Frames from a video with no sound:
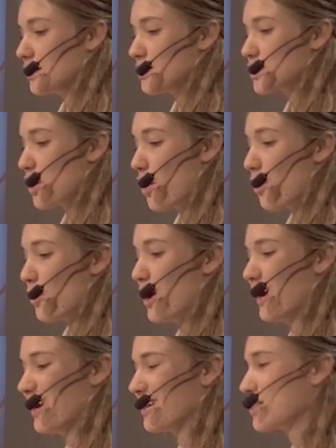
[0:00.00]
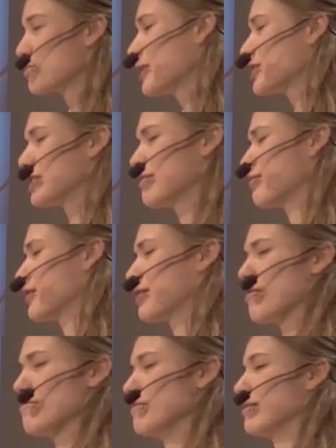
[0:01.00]
So, especially for
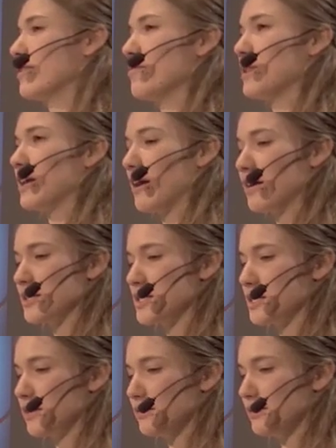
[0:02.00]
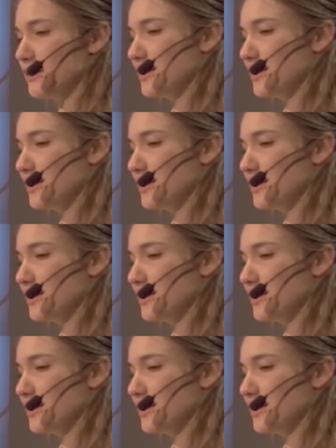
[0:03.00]
your own, nobody cares.